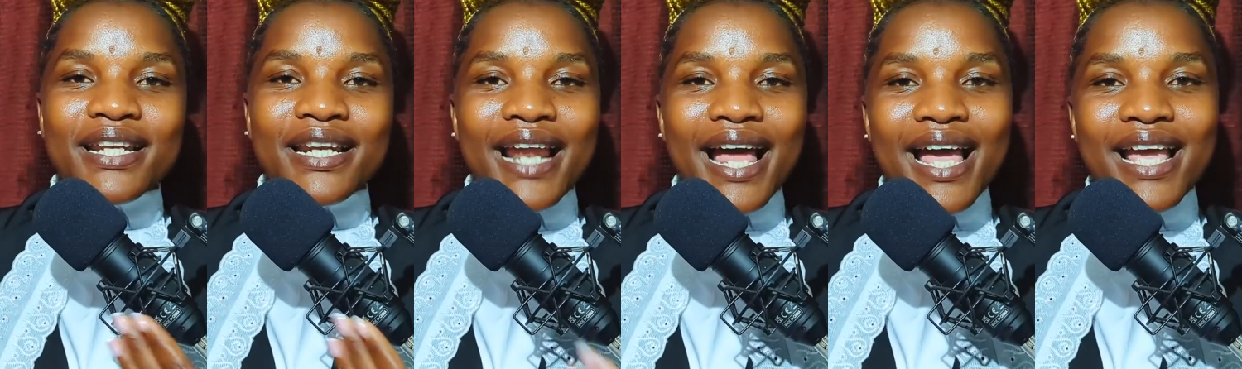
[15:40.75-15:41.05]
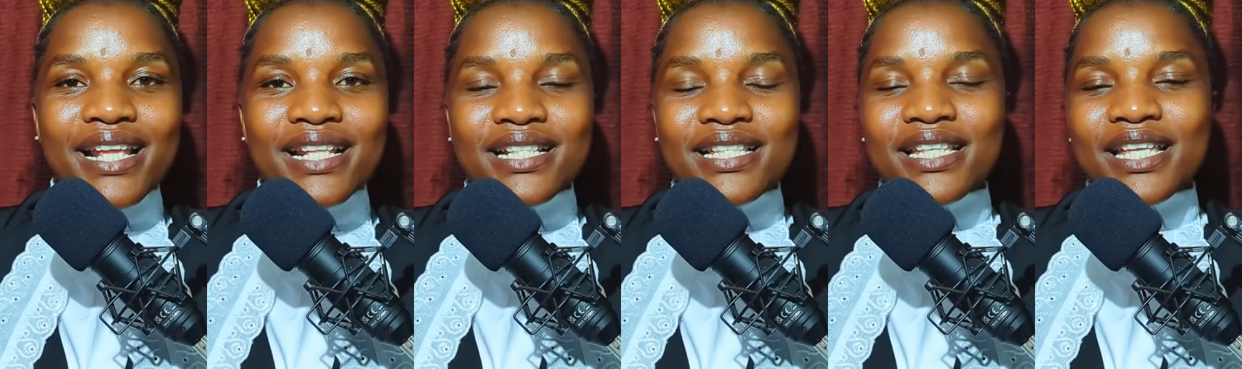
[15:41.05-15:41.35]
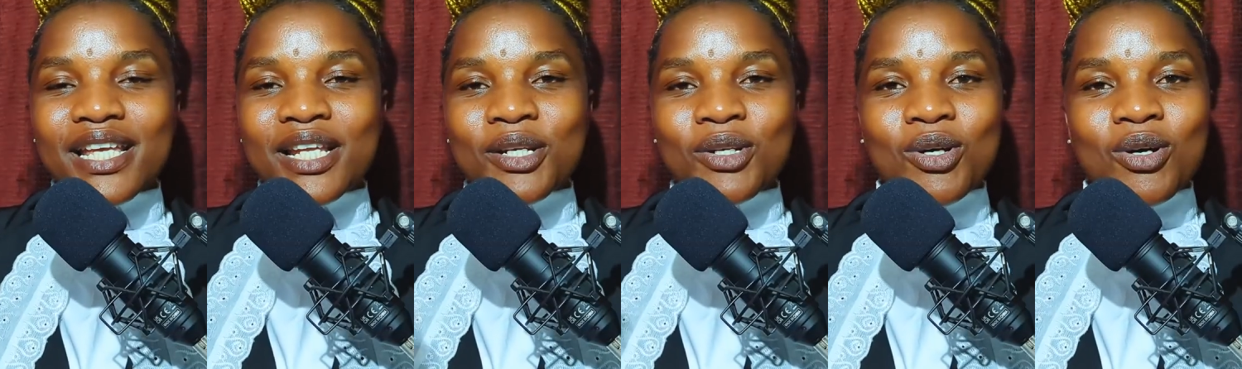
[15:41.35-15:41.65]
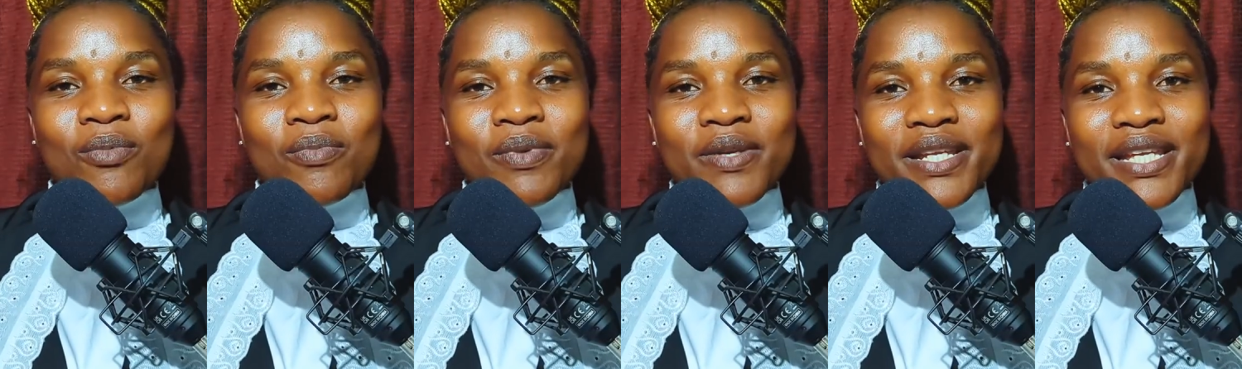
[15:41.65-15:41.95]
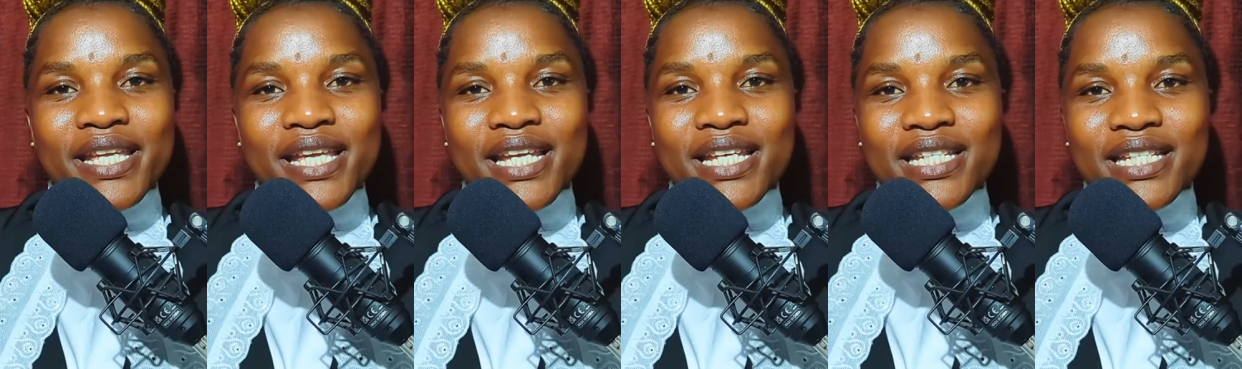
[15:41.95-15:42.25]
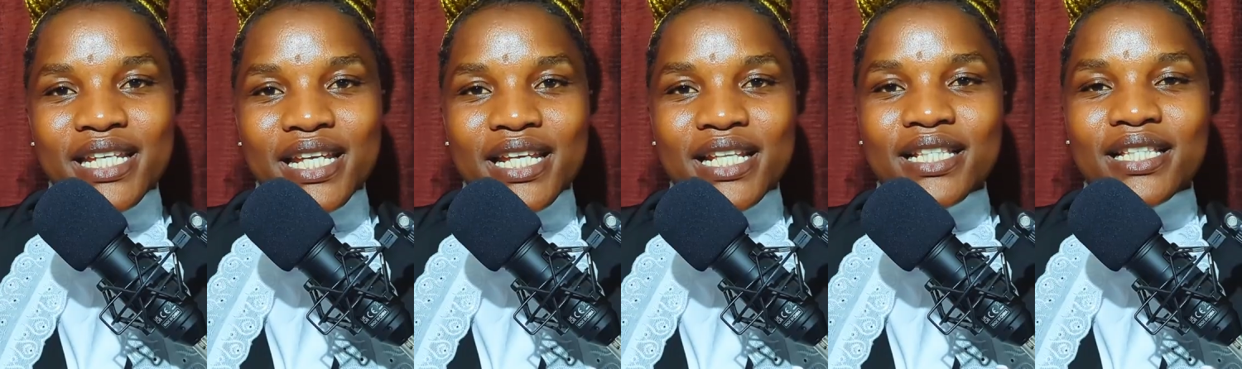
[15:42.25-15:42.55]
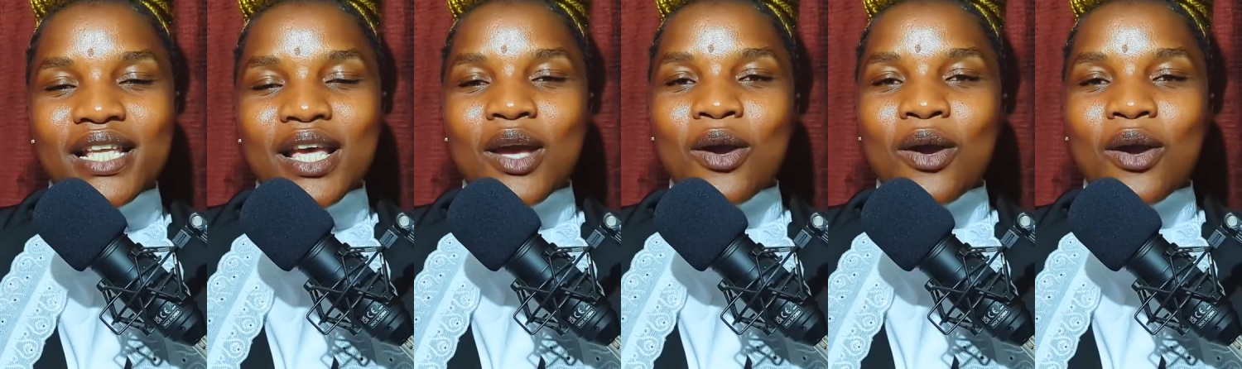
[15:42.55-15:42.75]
rights and obligations